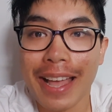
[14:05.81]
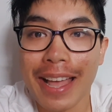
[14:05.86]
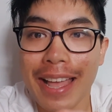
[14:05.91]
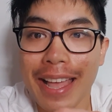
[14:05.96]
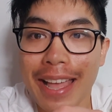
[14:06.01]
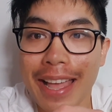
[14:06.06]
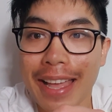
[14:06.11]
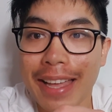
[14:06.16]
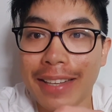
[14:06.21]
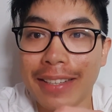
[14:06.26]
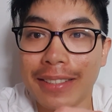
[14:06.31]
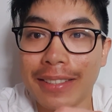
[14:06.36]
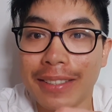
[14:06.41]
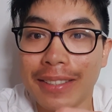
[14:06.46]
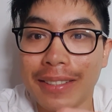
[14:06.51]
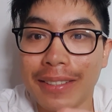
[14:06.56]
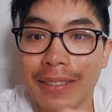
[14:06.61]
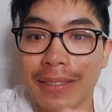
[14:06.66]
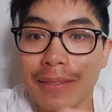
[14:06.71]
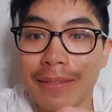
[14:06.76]
and
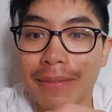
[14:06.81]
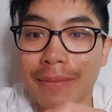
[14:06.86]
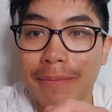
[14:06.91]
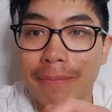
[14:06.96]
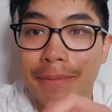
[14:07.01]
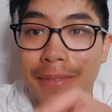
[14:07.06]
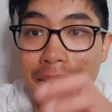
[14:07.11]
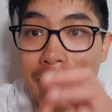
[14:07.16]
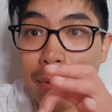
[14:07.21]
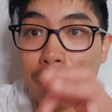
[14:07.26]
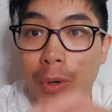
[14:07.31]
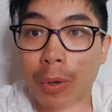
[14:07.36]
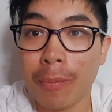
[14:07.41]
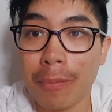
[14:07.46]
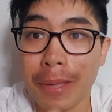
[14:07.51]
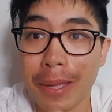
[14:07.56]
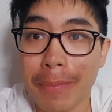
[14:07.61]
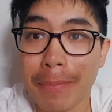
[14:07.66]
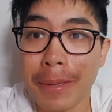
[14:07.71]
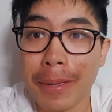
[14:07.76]
there will
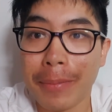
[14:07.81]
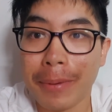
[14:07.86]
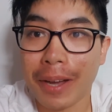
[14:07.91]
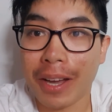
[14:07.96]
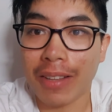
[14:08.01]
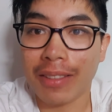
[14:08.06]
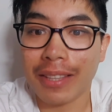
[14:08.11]
be people out